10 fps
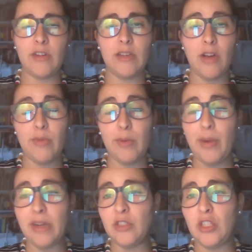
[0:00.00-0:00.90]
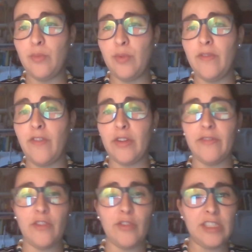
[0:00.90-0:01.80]
our partnership with Fauna
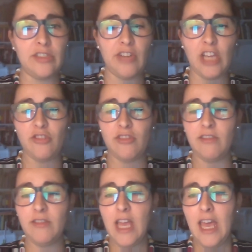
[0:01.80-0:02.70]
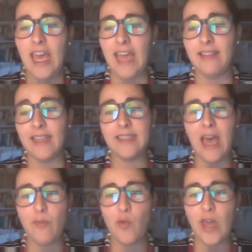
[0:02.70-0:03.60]
and Flora International. At that
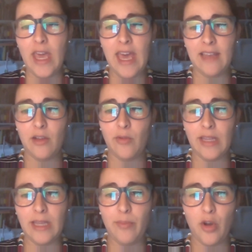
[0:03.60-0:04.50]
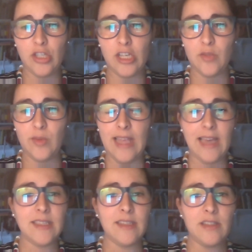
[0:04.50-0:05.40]
time, we had already a project with
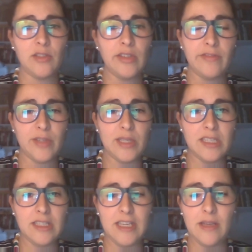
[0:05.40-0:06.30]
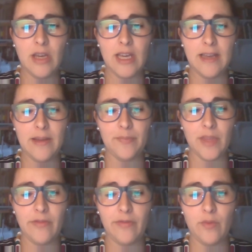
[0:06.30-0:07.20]
Exeter University,
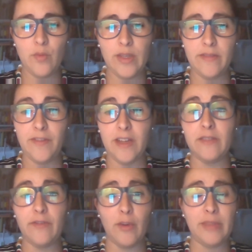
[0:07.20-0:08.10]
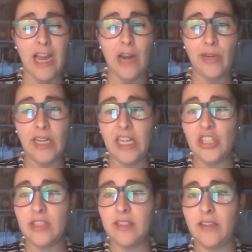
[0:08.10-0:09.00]
with a fund from Darwin
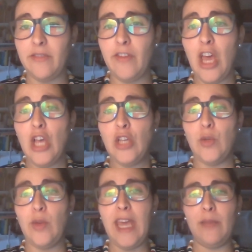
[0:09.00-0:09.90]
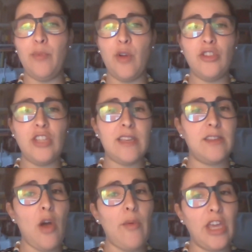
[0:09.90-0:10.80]
Initiative. So we had projects
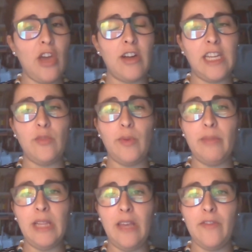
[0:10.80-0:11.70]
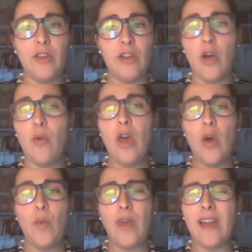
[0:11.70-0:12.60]
going on, and we believed, you know,
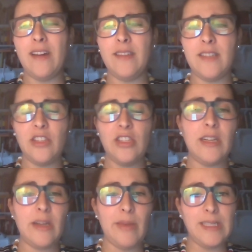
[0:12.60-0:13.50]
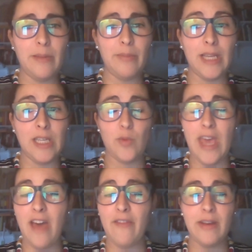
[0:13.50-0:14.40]
we are such in an amazing place. We
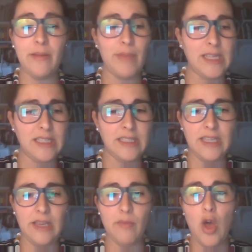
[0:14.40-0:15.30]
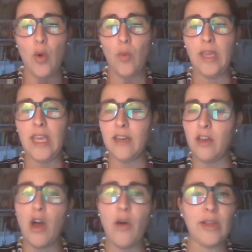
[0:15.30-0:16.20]
have an amazing team. We can
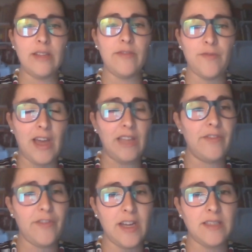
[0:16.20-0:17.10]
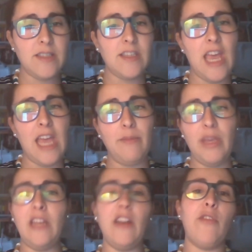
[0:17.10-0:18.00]
go and find funds and
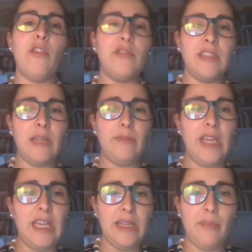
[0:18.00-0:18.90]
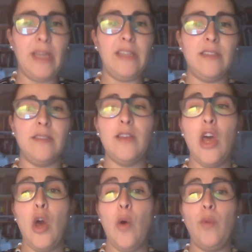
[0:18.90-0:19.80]
be in our own and being independent.
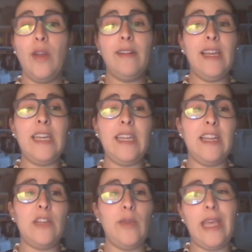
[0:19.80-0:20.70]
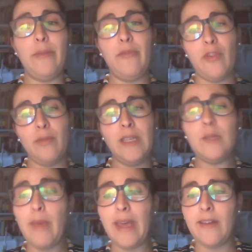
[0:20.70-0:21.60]
We are lucky that we came from
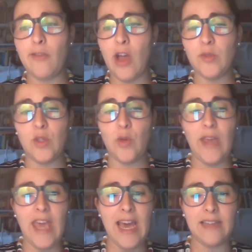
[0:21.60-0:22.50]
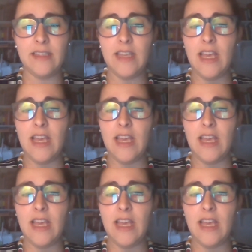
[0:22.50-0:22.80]
this background. So we had